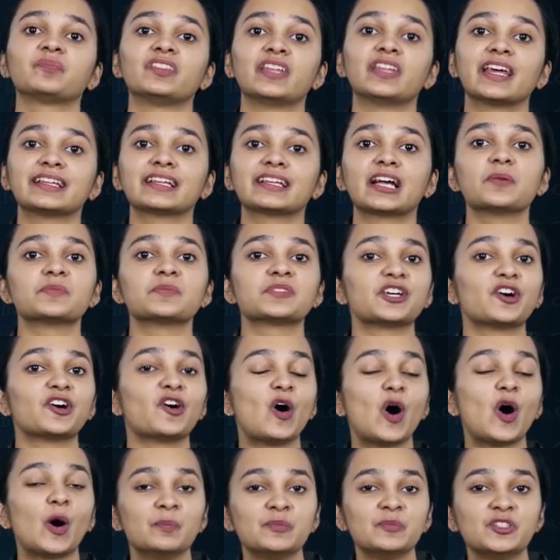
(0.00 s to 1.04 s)
Then comes the
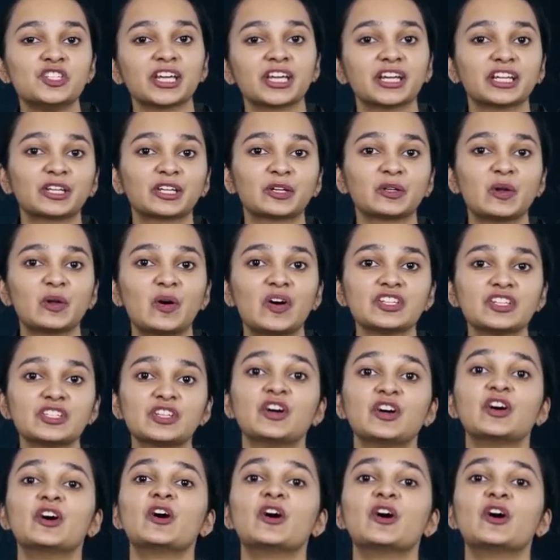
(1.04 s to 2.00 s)
object clause.